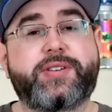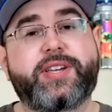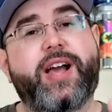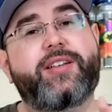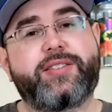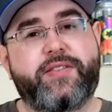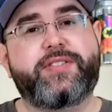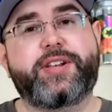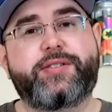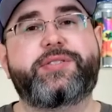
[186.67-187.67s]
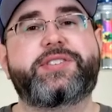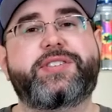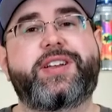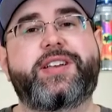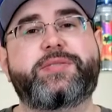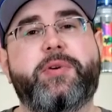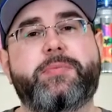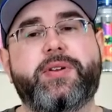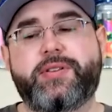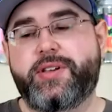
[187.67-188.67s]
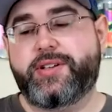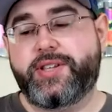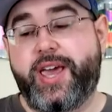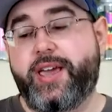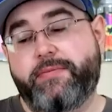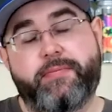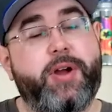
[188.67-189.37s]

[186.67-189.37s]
I was like, I'll definitely include this in 10 days of pumpkin because A,